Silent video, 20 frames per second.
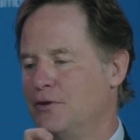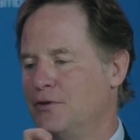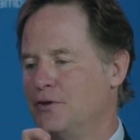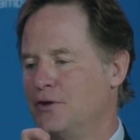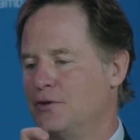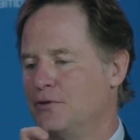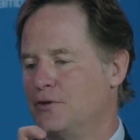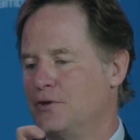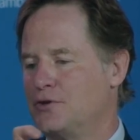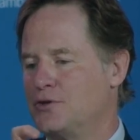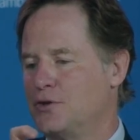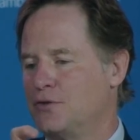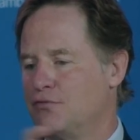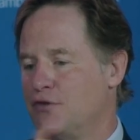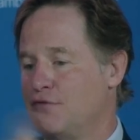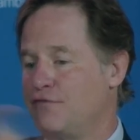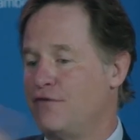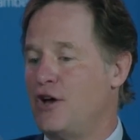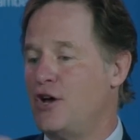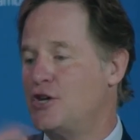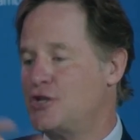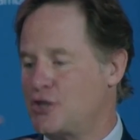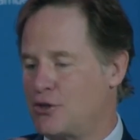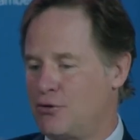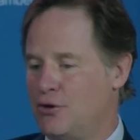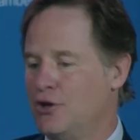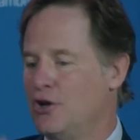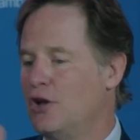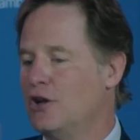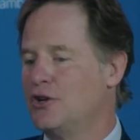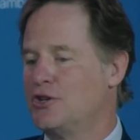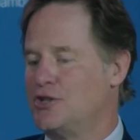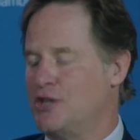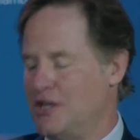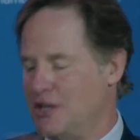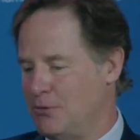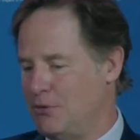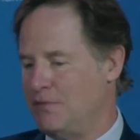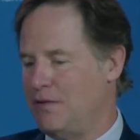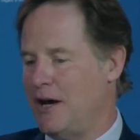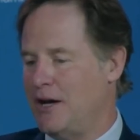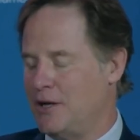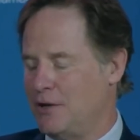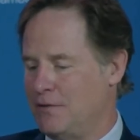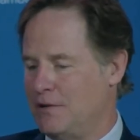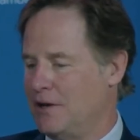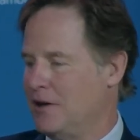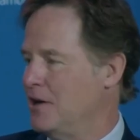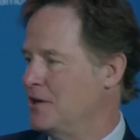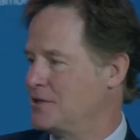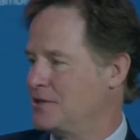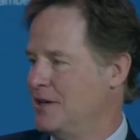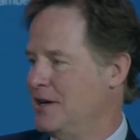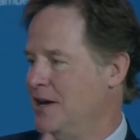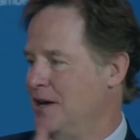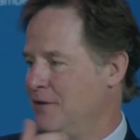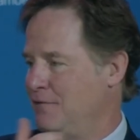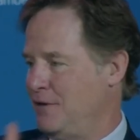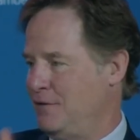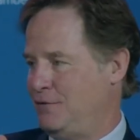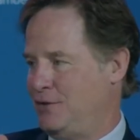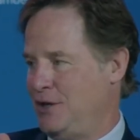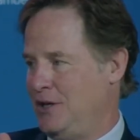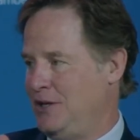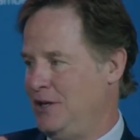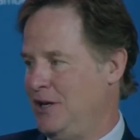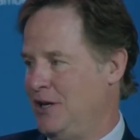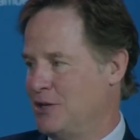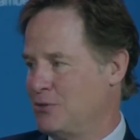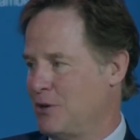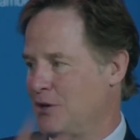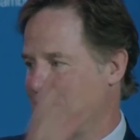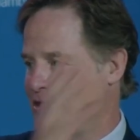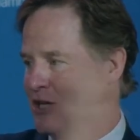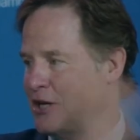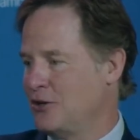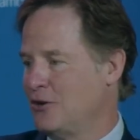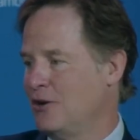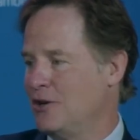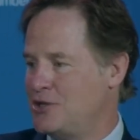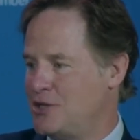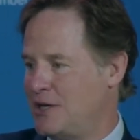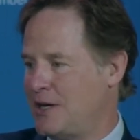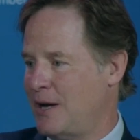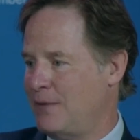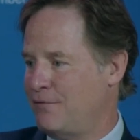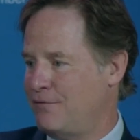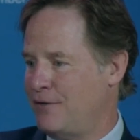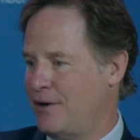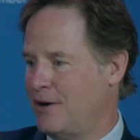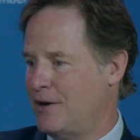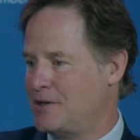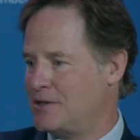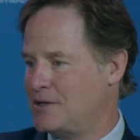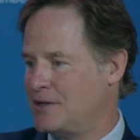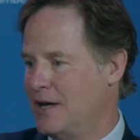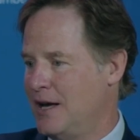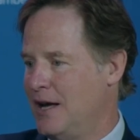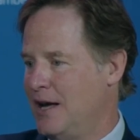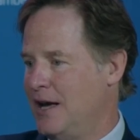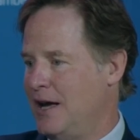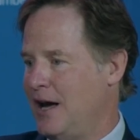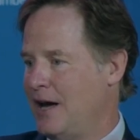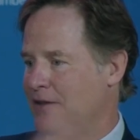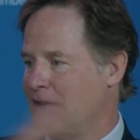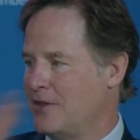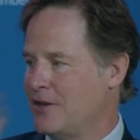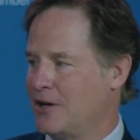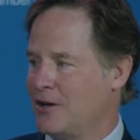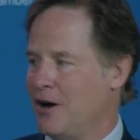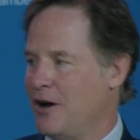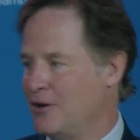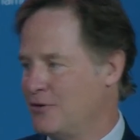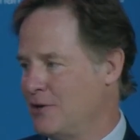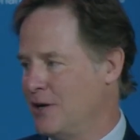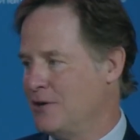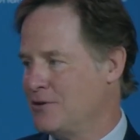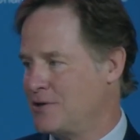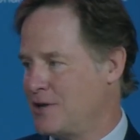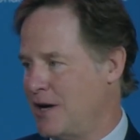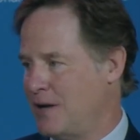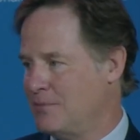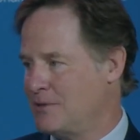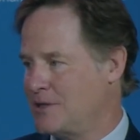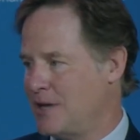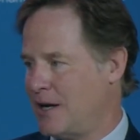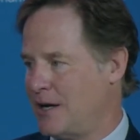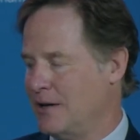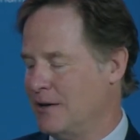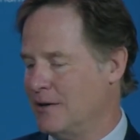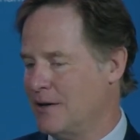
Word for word: the, the, sort of reverse chronology that we've had over the last 15 years, where the technology came first and then the guardrails came second.